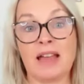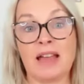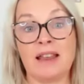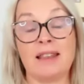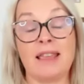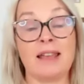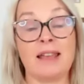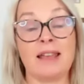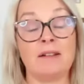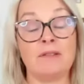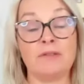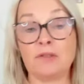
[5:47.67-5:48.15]

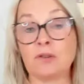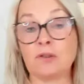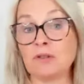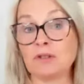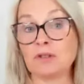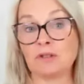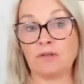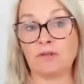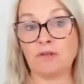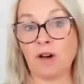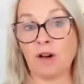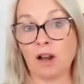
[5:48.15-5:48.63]
And then, of
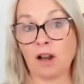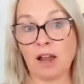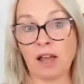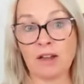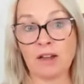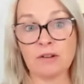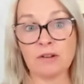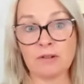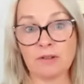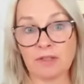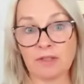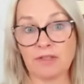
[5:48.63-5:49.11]
course,
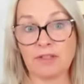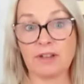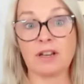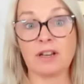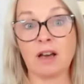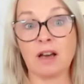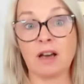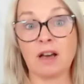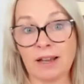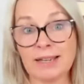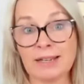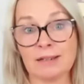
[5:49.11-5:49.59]
follow the
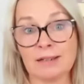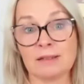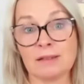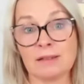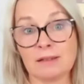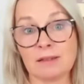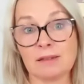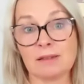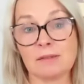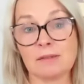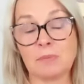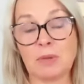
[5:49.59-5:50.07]

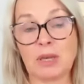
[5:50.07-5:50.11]
guidance